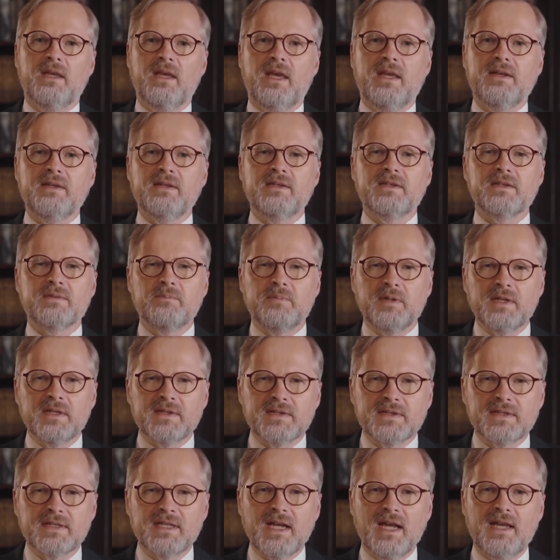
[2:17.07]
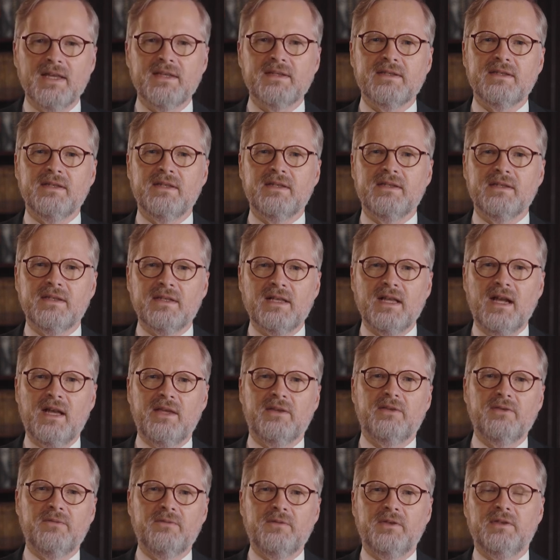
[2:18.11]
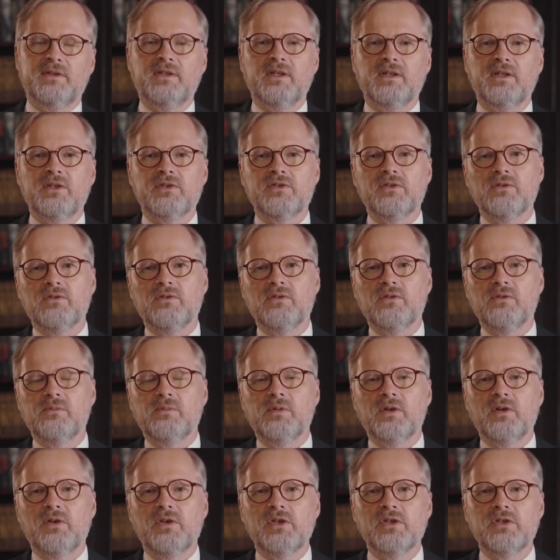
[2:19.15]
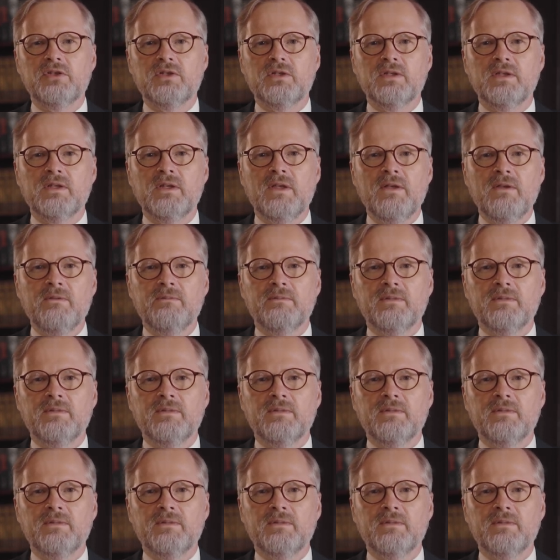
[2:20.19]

and it's precisely the kind of international collaboration